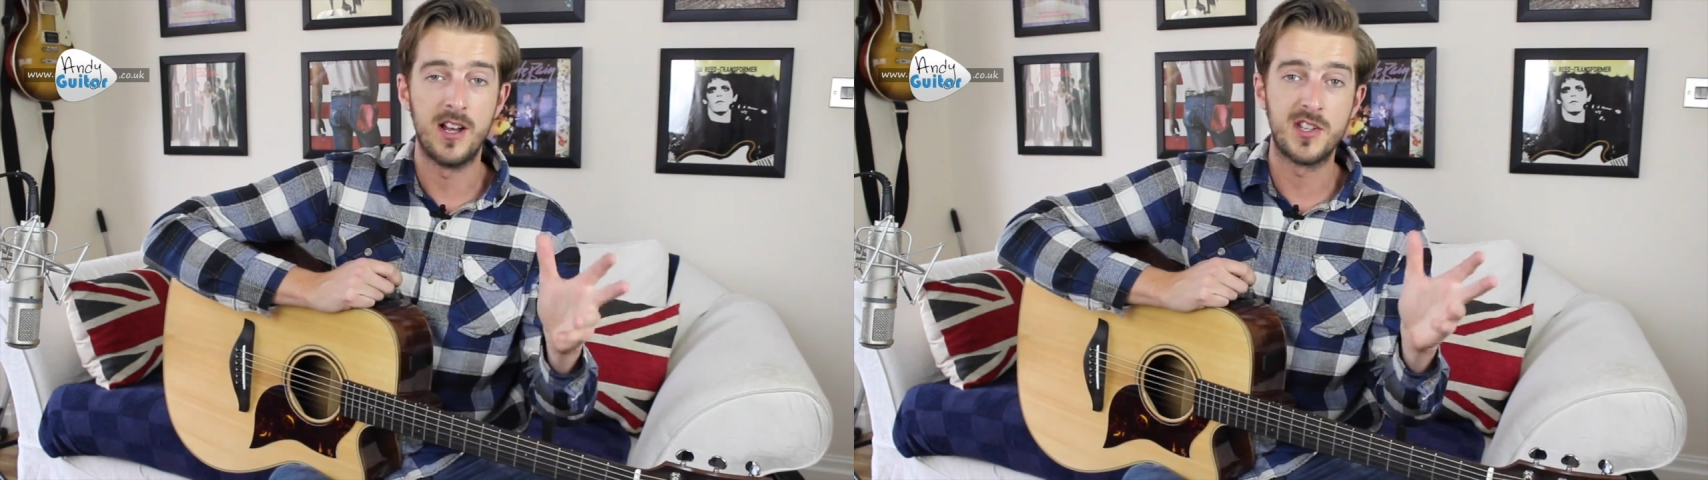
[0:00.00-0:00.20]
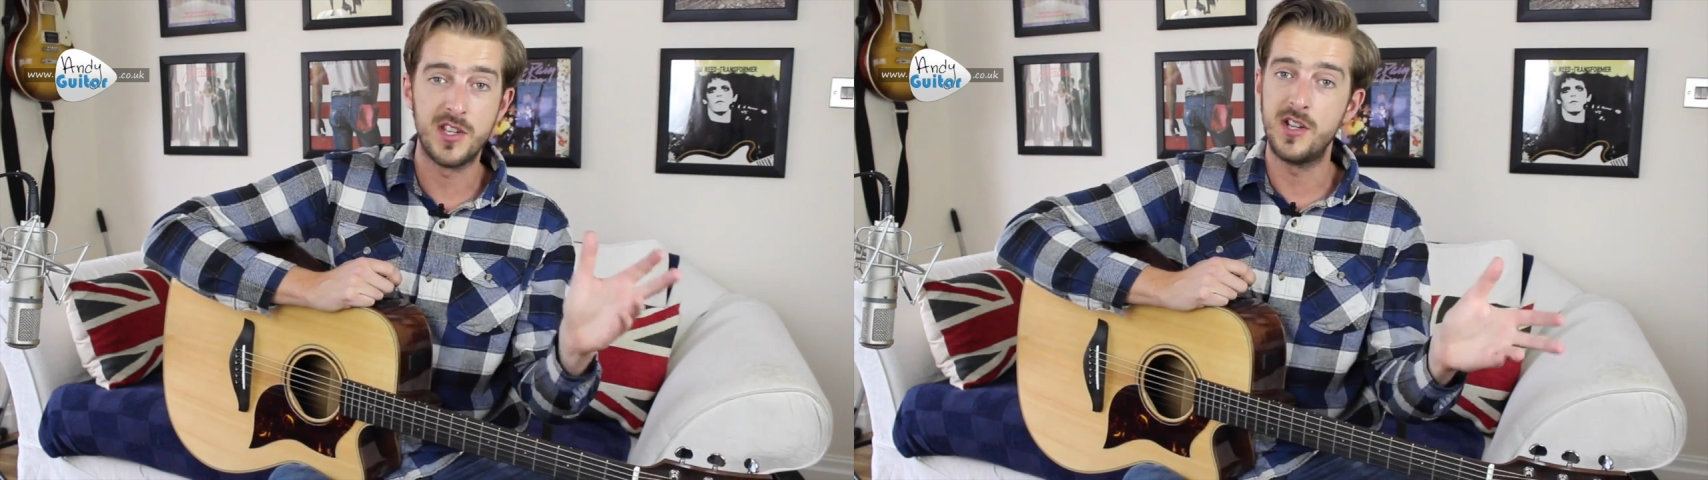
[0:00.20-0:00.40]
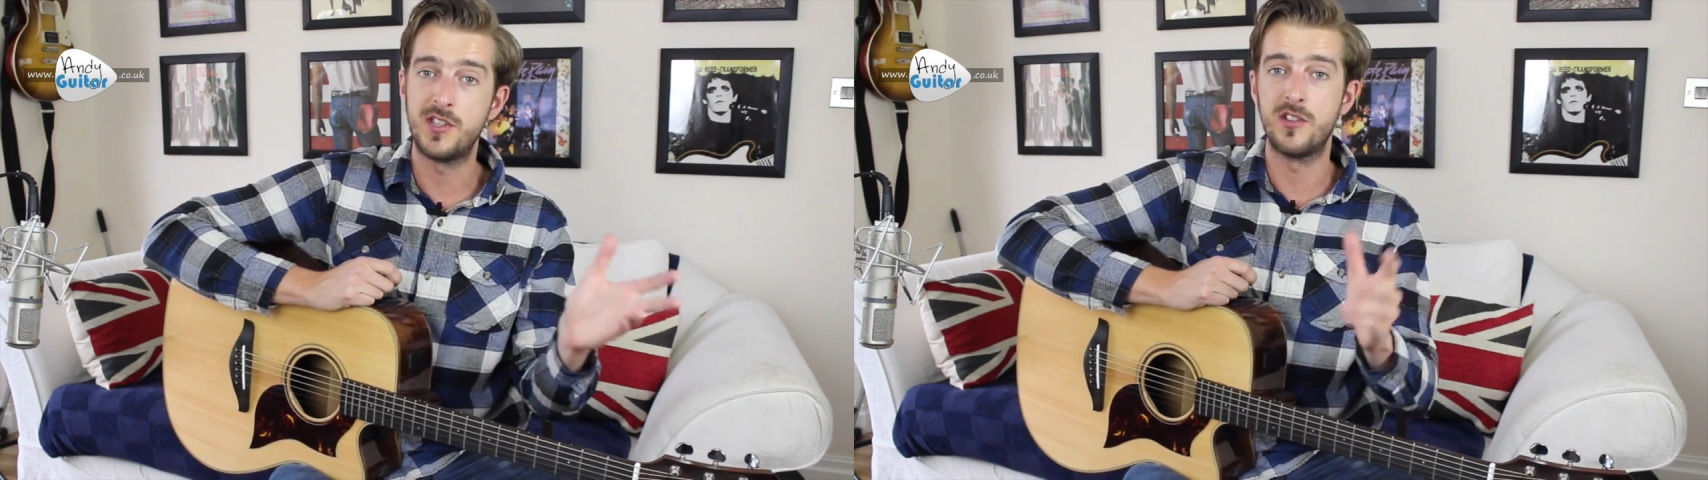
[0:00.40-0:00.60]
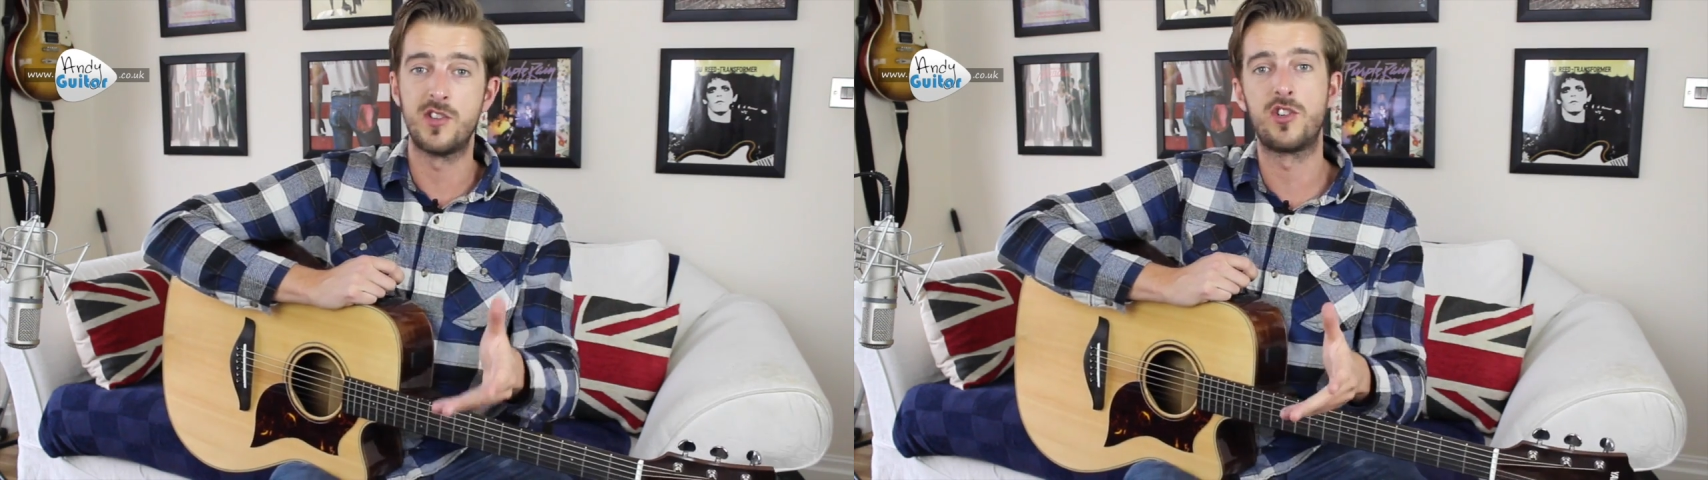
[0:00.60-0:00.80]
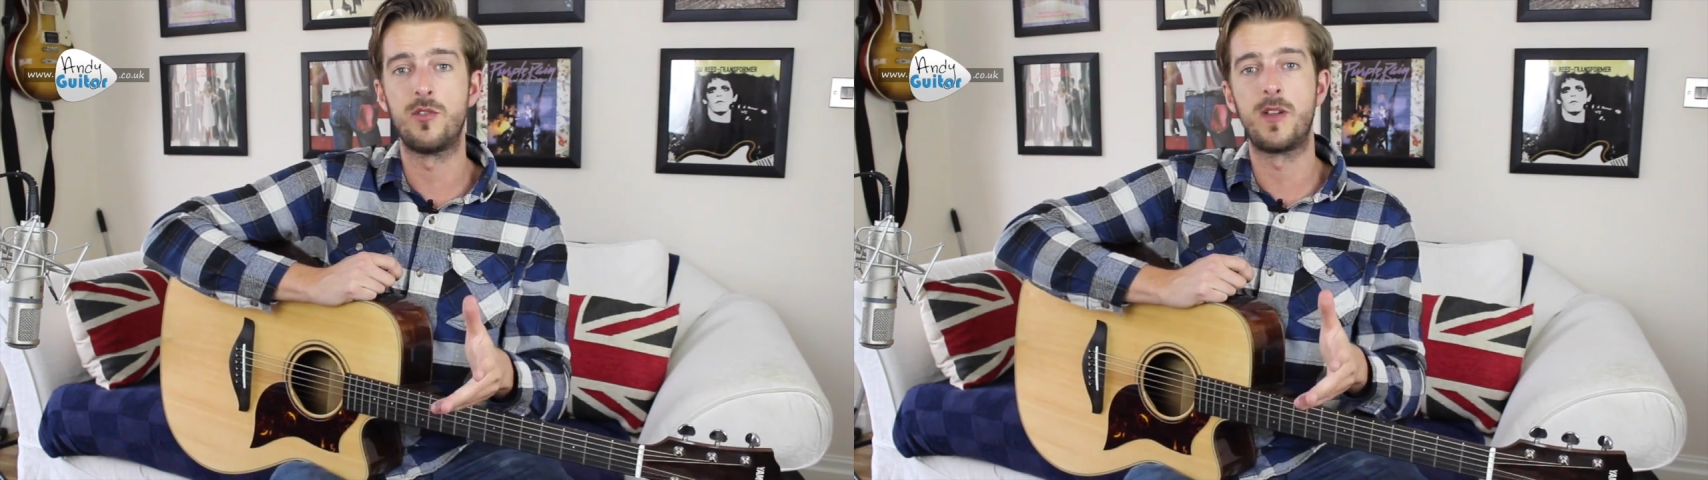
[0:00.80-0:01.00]
a certain
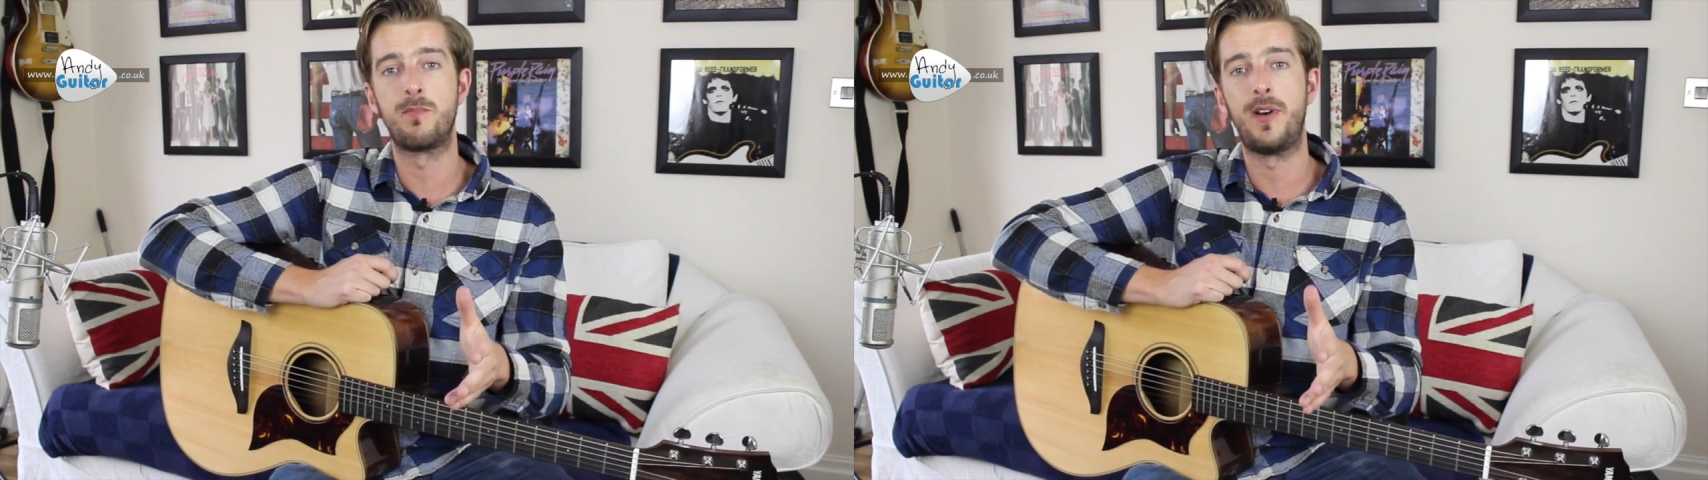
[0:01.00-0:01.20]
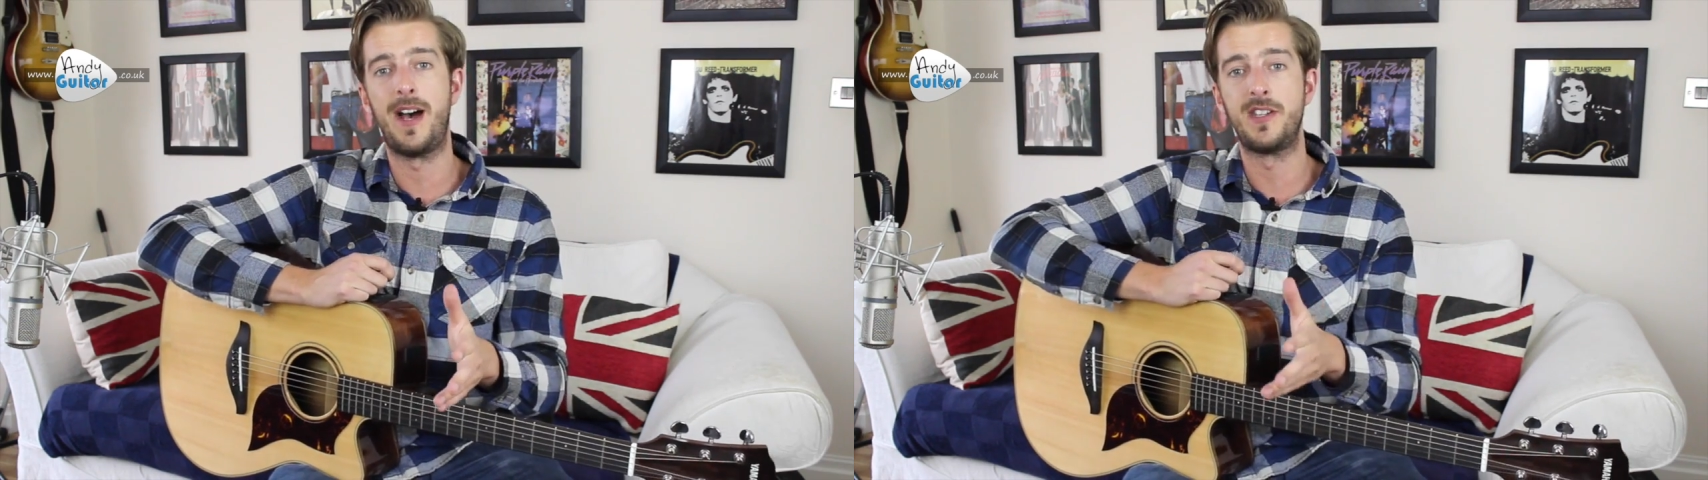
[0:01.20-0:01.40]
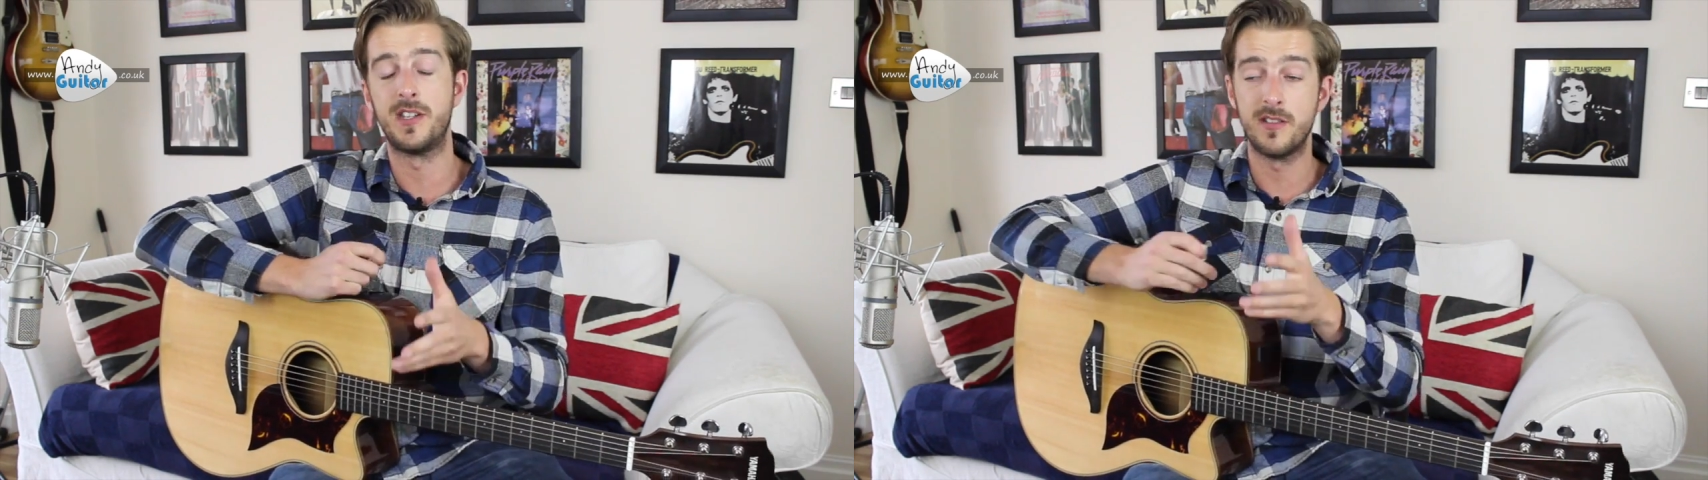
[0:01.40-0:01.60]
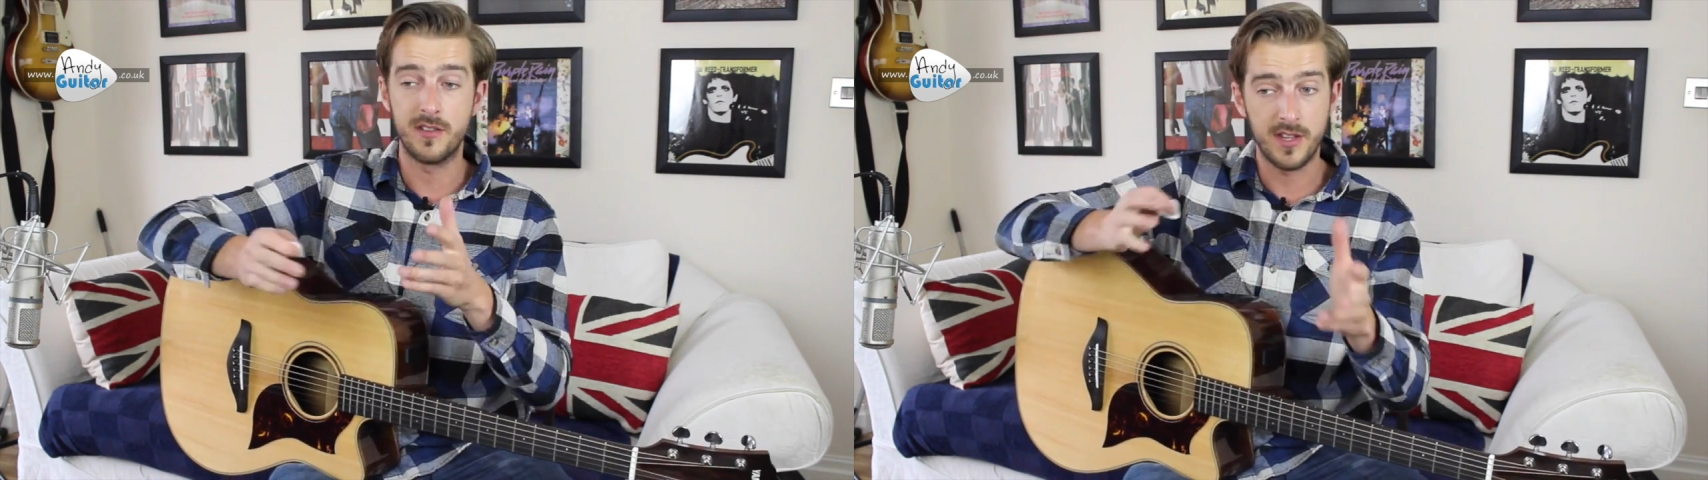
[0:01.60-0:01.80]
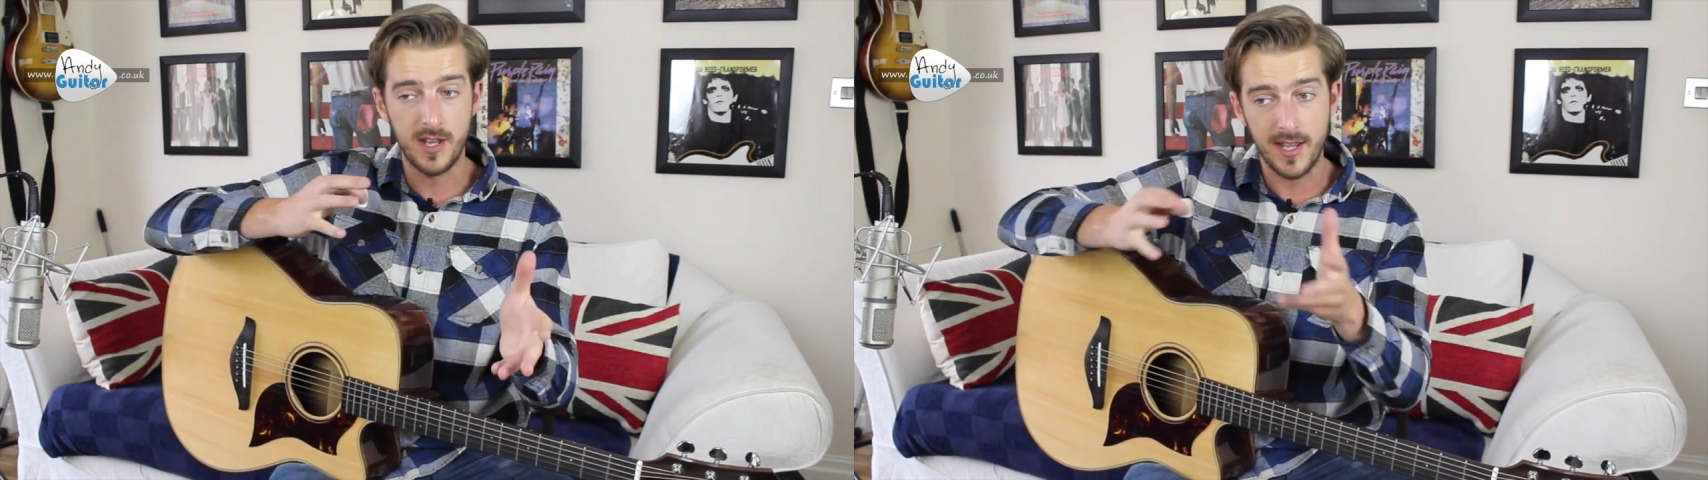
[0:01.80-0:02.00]
strumming
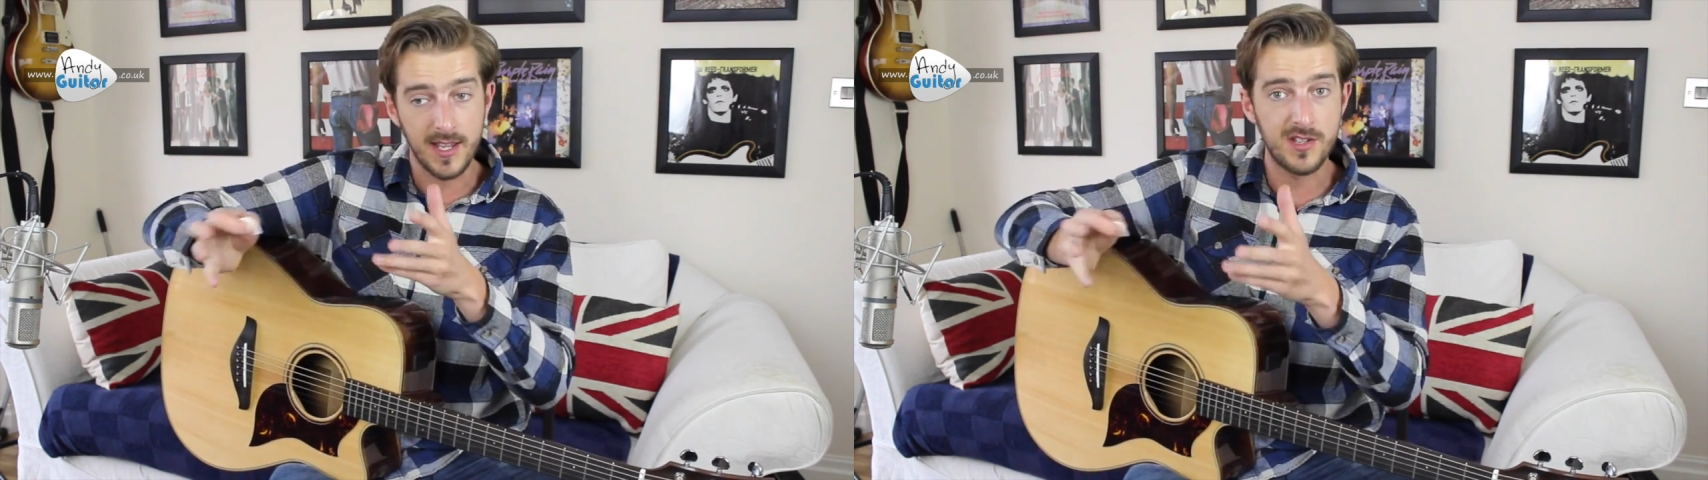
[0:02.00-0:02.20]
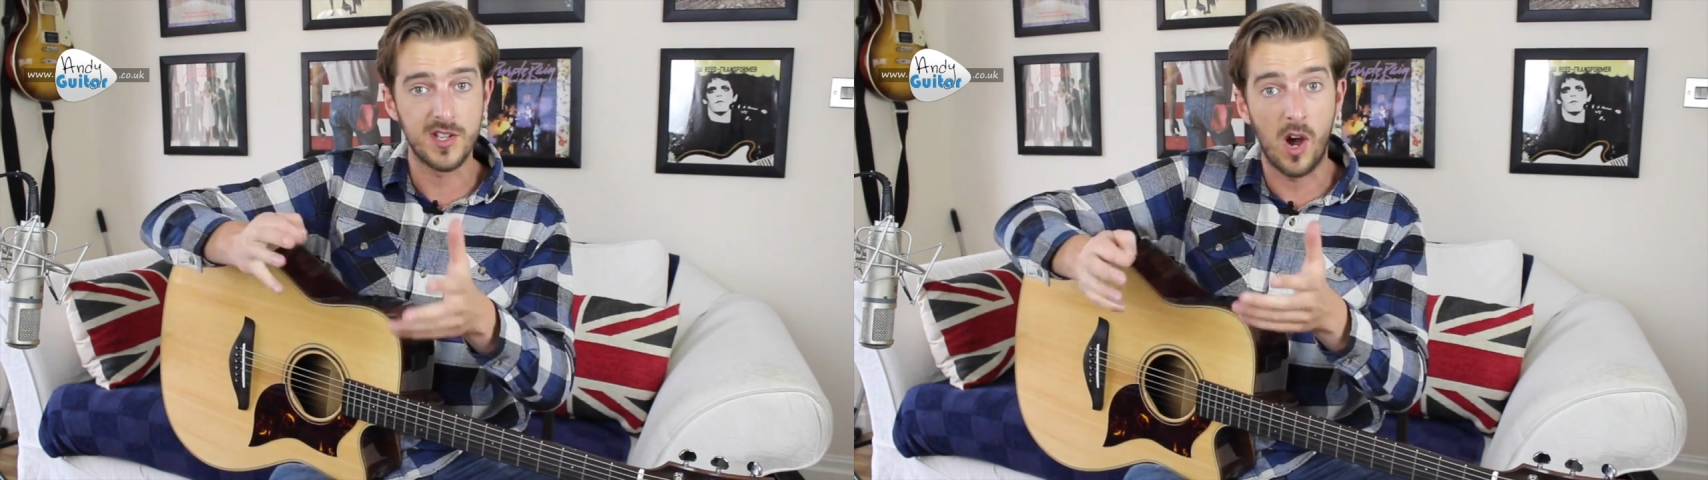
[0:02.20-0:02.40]
pattern that is